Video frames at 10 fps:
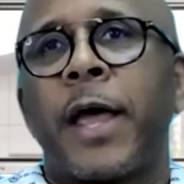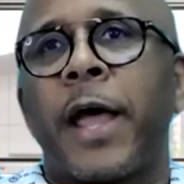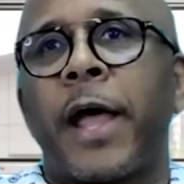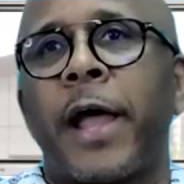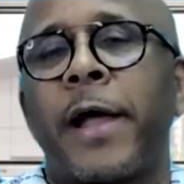
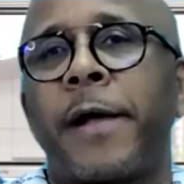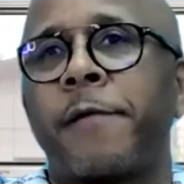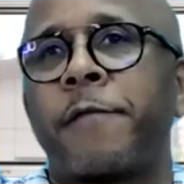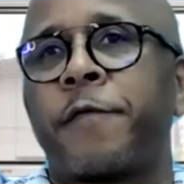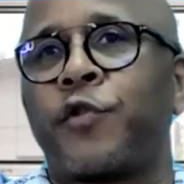
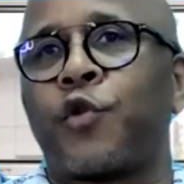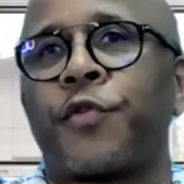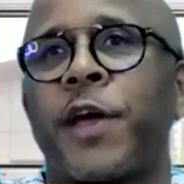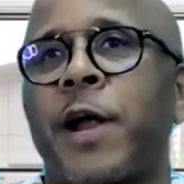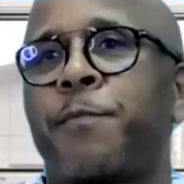
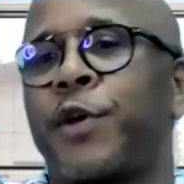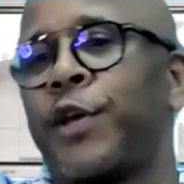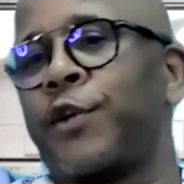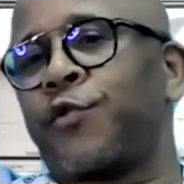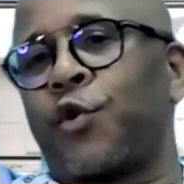
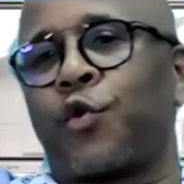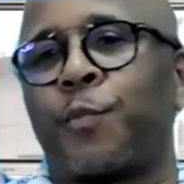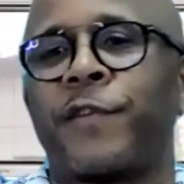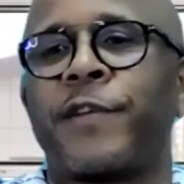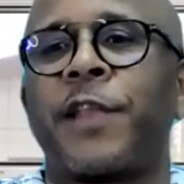physiotherapists,
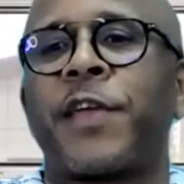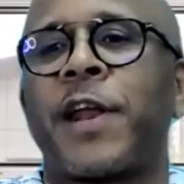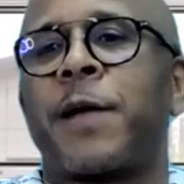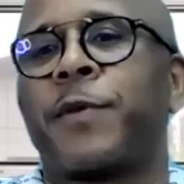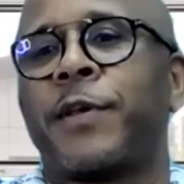occupational
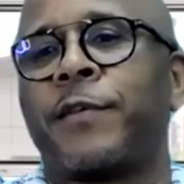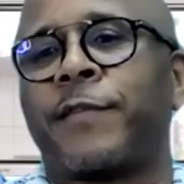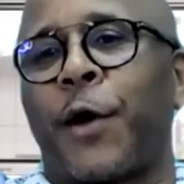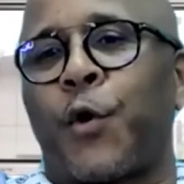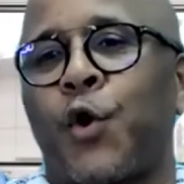therapists,
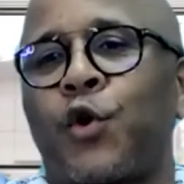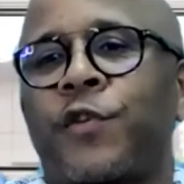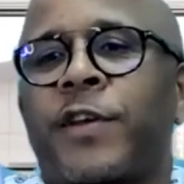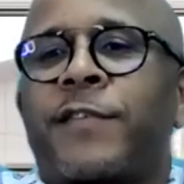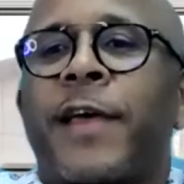
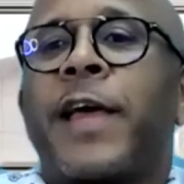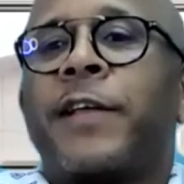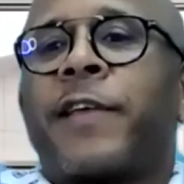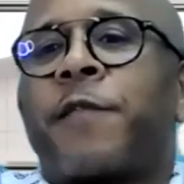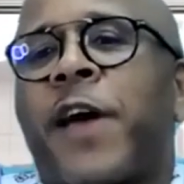psychologists,
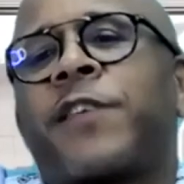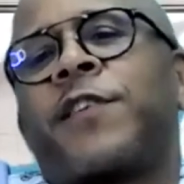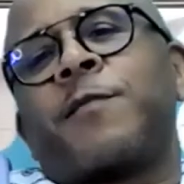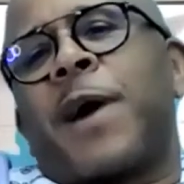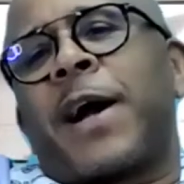it's a
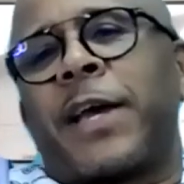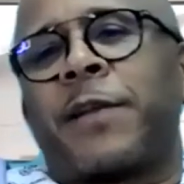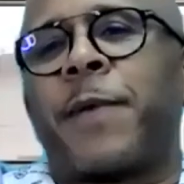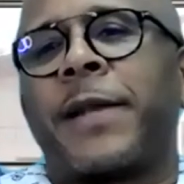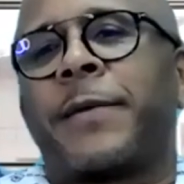virgin market,
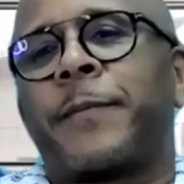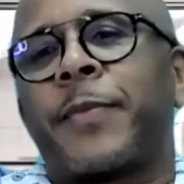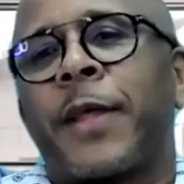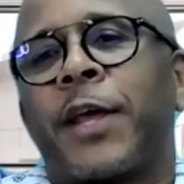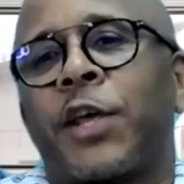man.
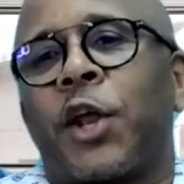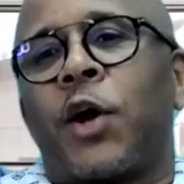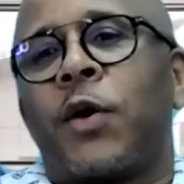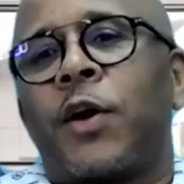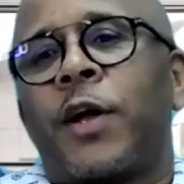You
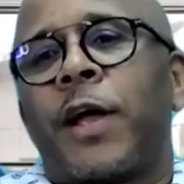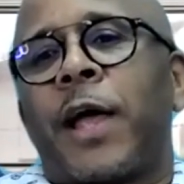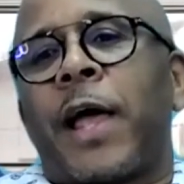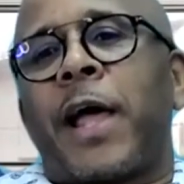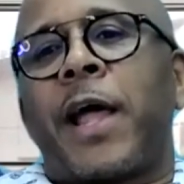know,
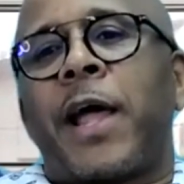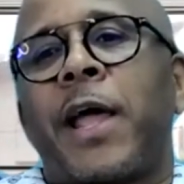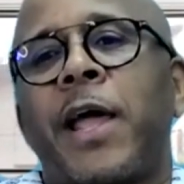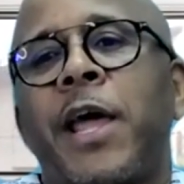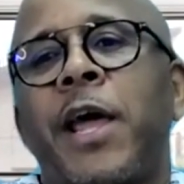
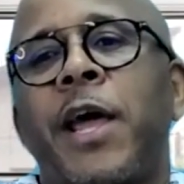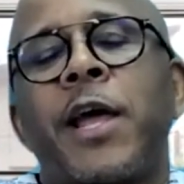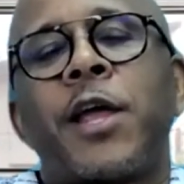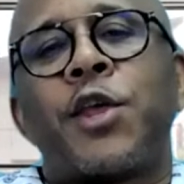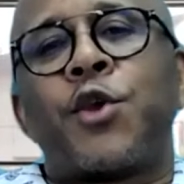
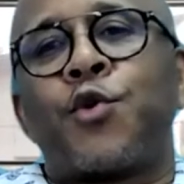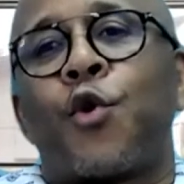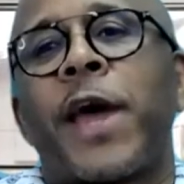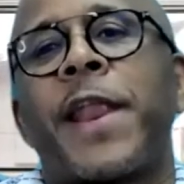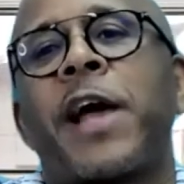you
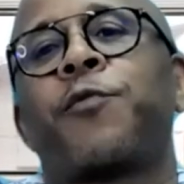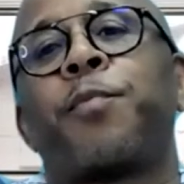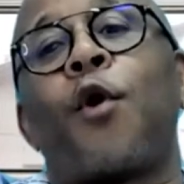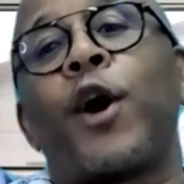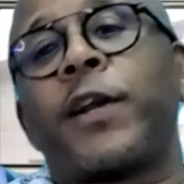can
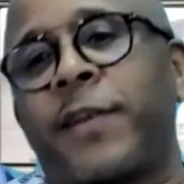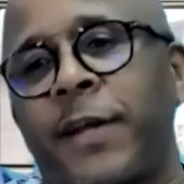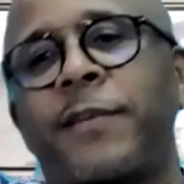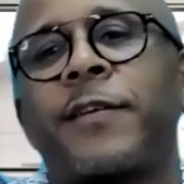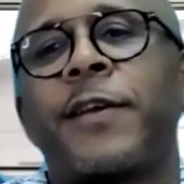exploit
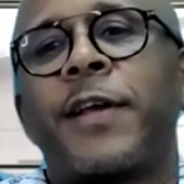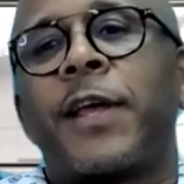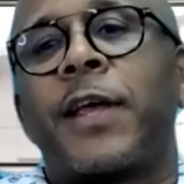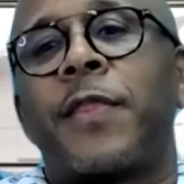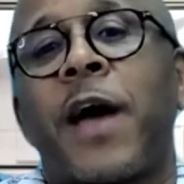it
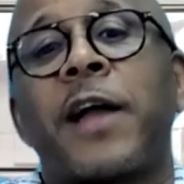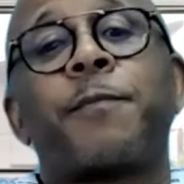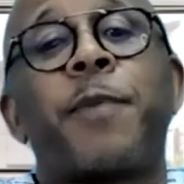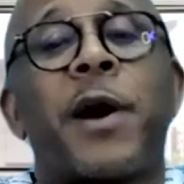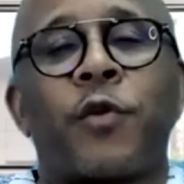in that
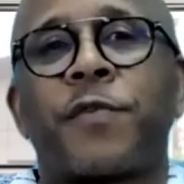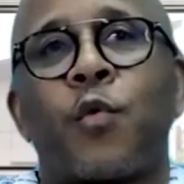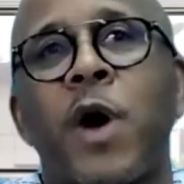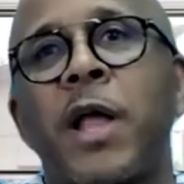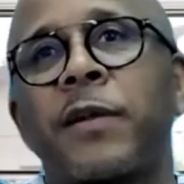part of the
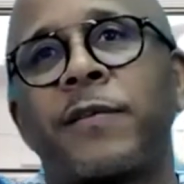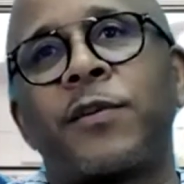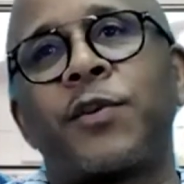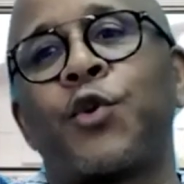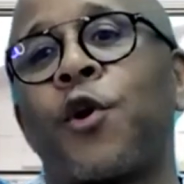world.
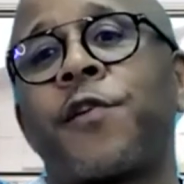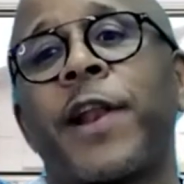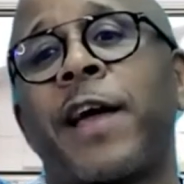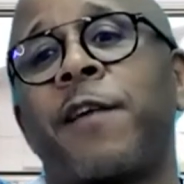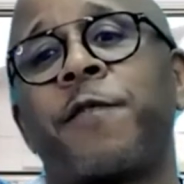You don't
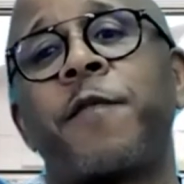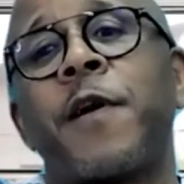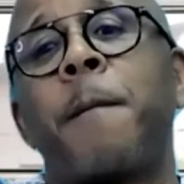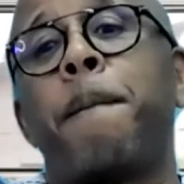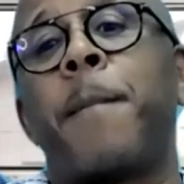really have
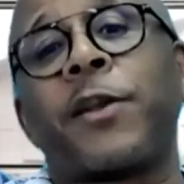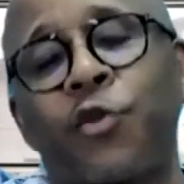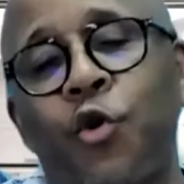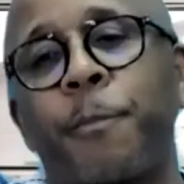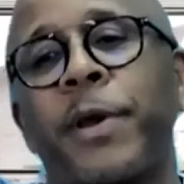much
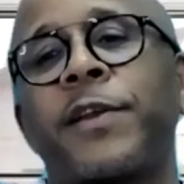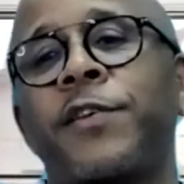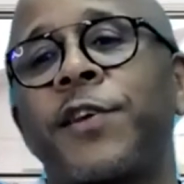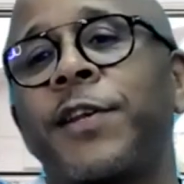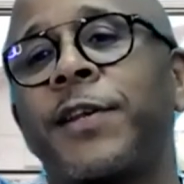
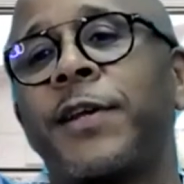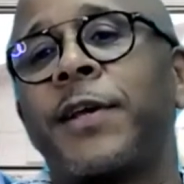competition.